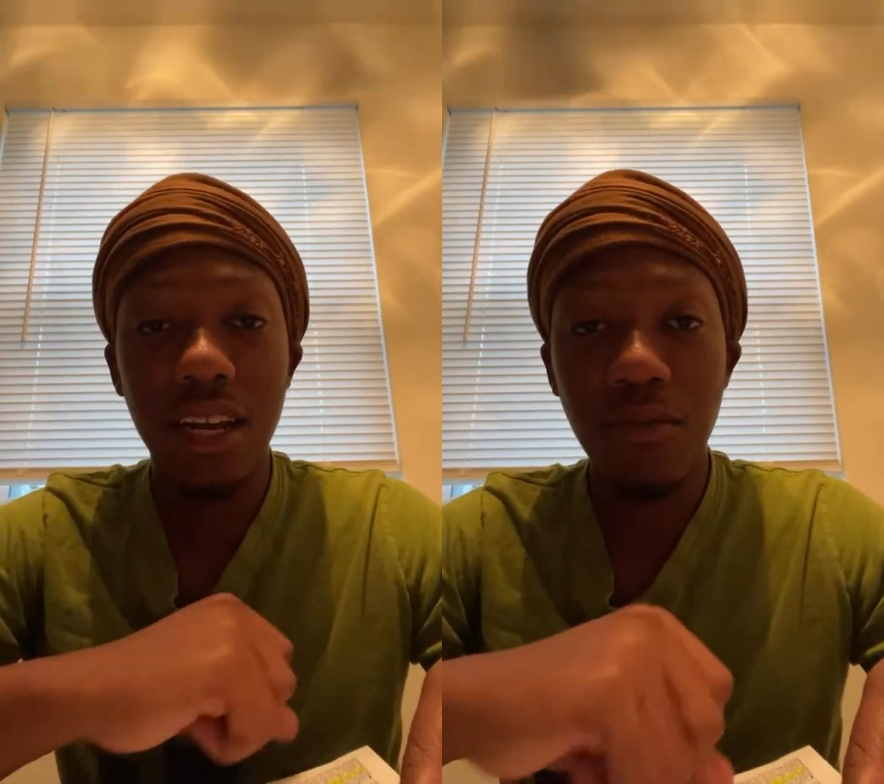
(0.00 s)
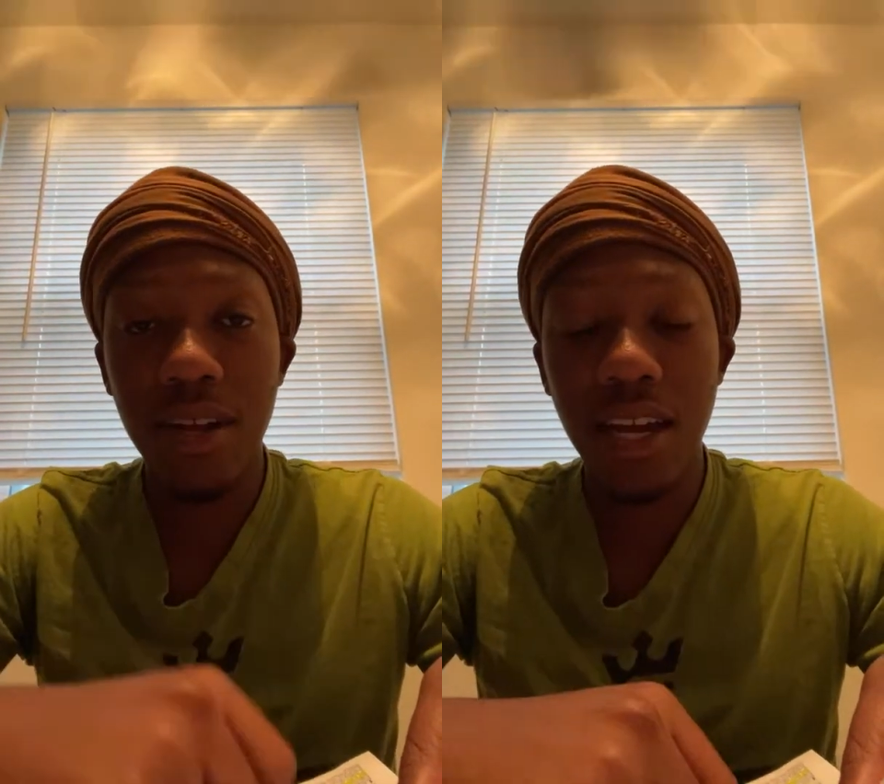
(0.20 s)

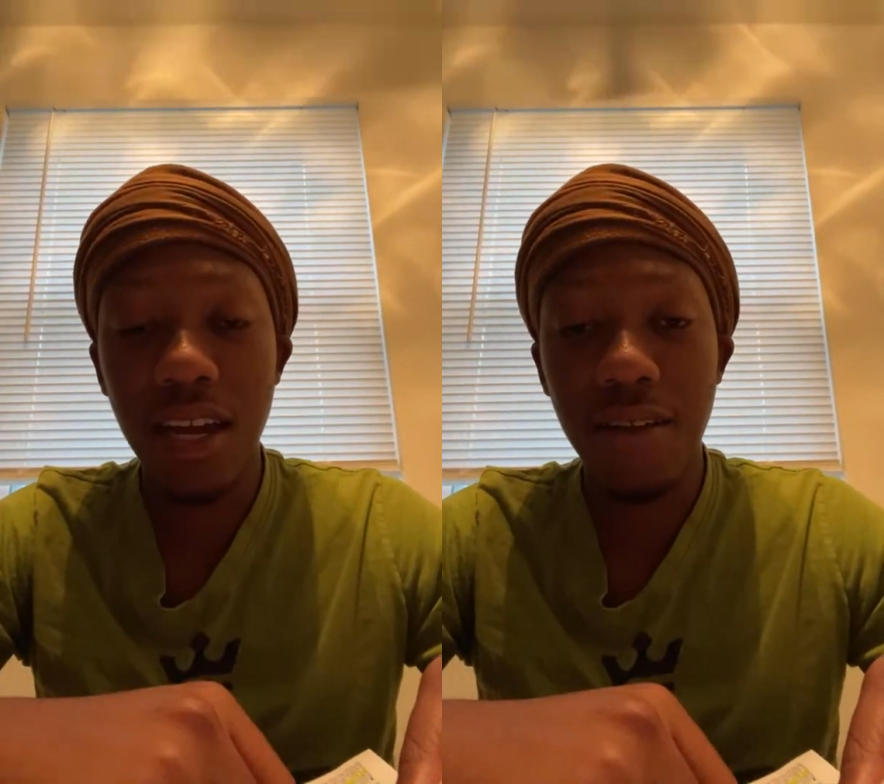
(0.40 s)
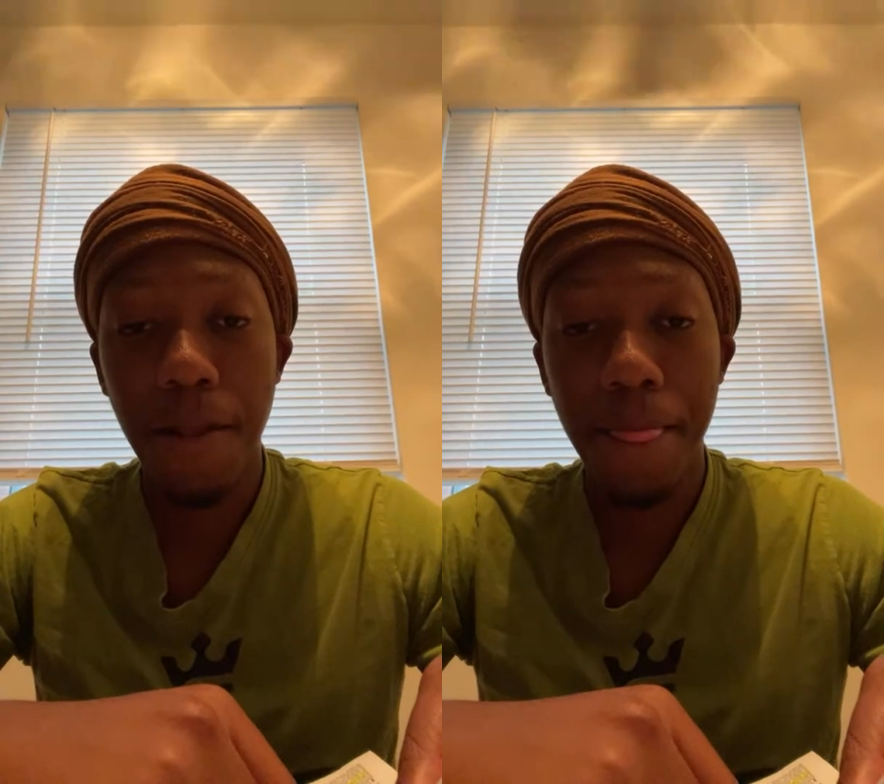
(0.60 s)
and
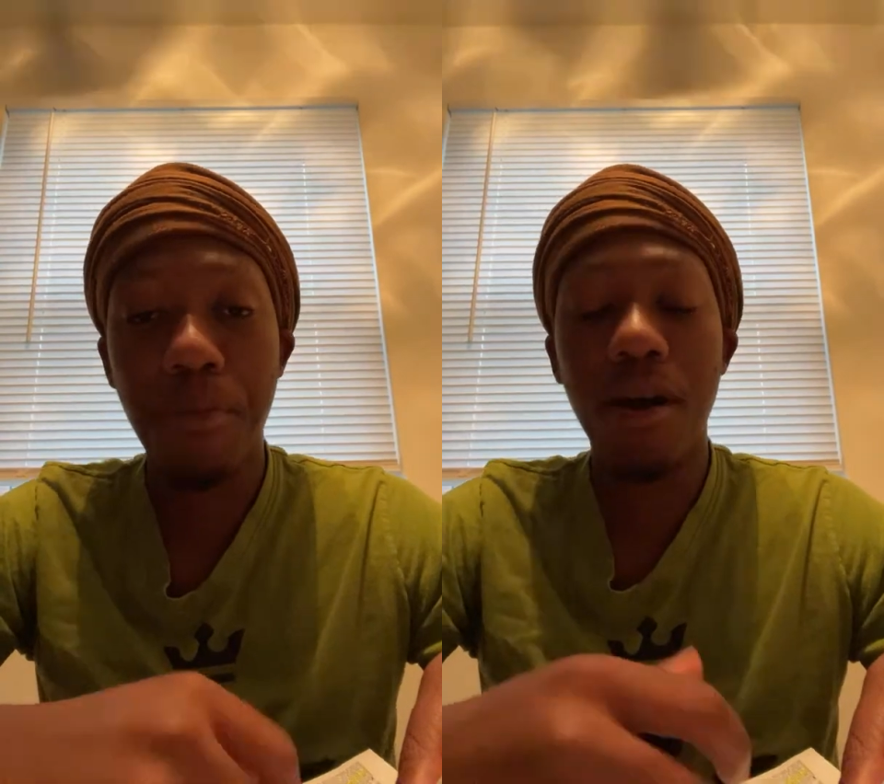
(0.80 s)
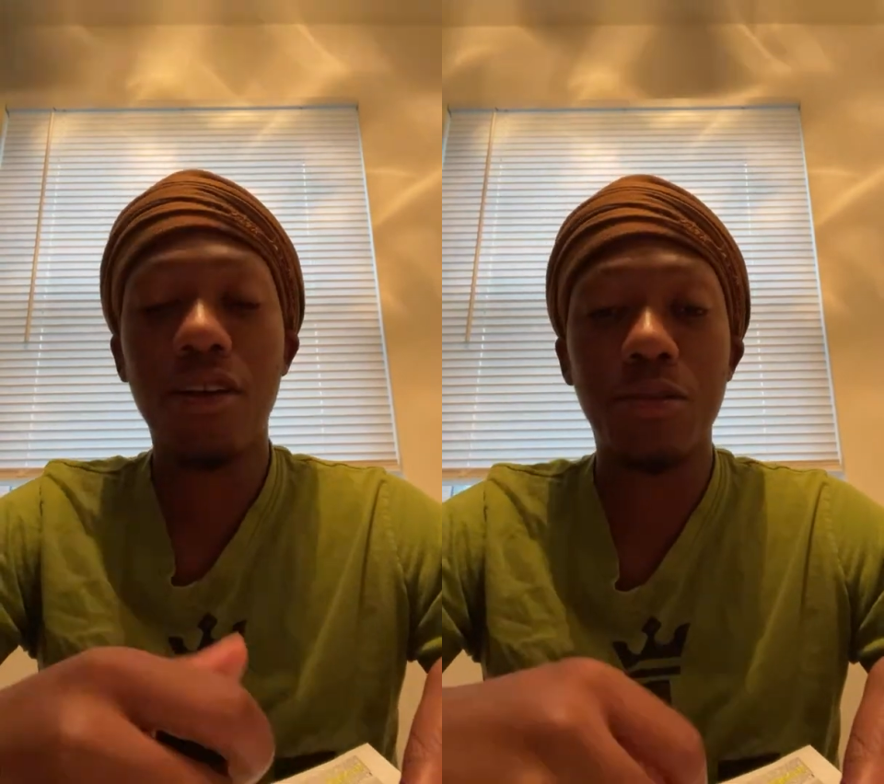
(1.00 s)
whatnot. They
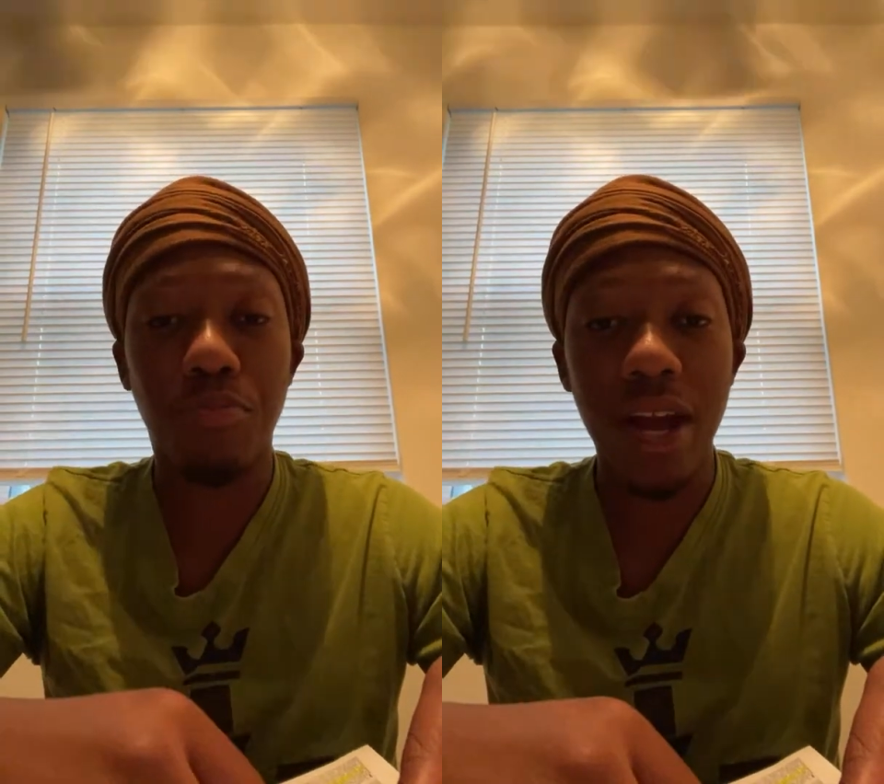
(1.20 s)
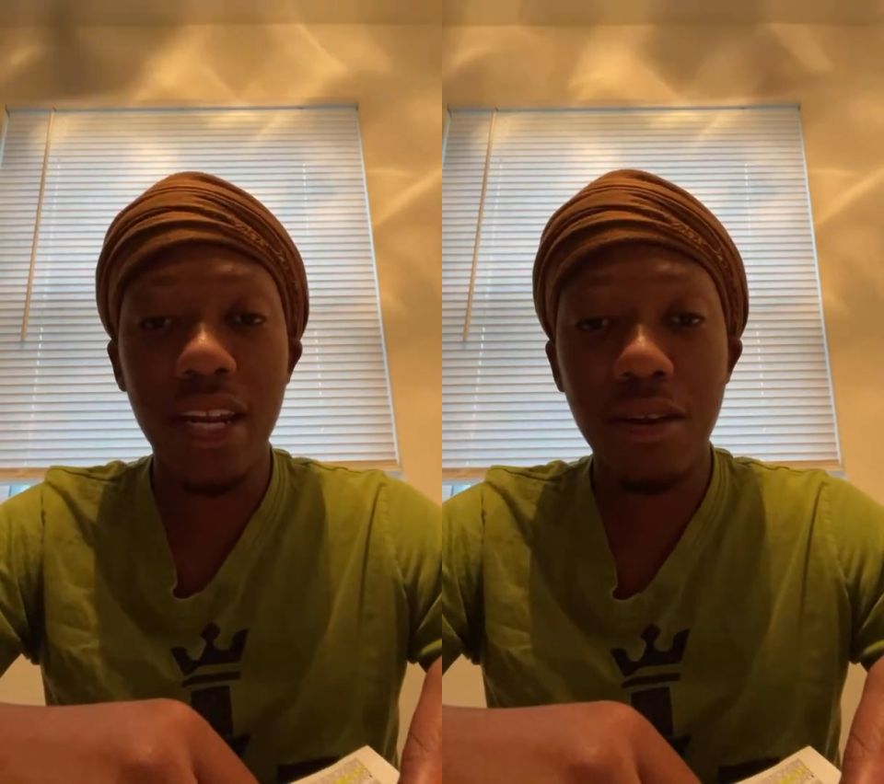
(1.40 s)
probably was
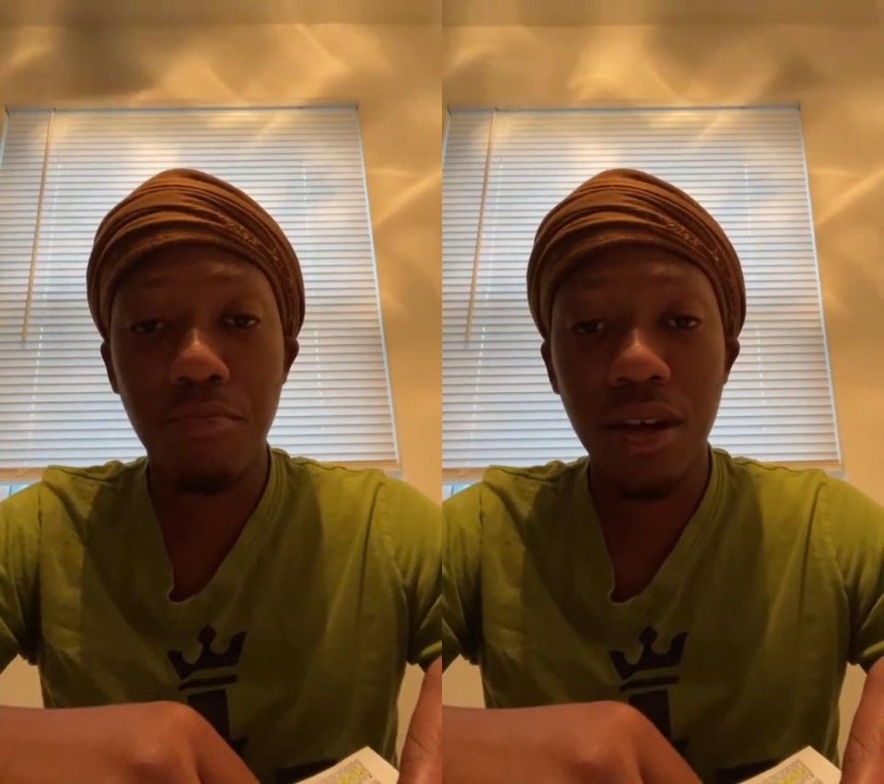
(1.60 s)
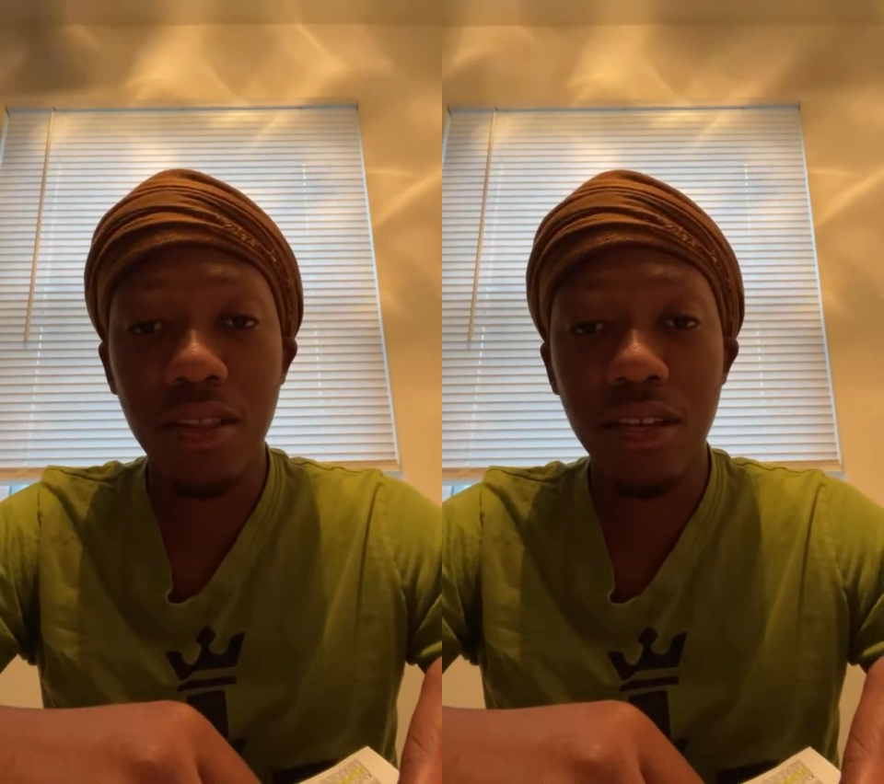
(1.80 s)
branding a
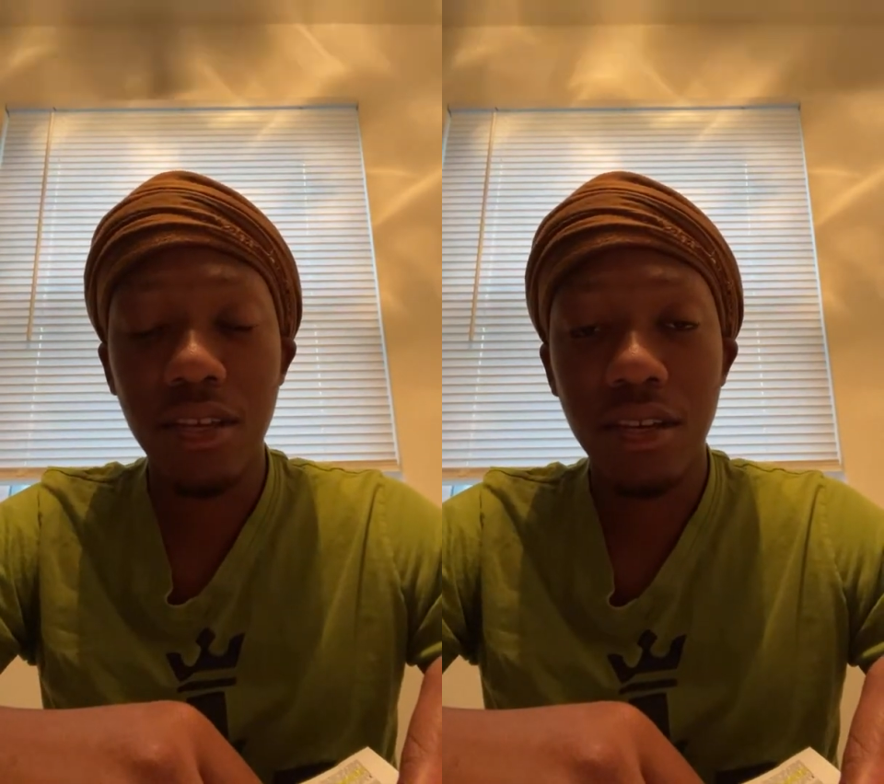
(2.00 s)
brother.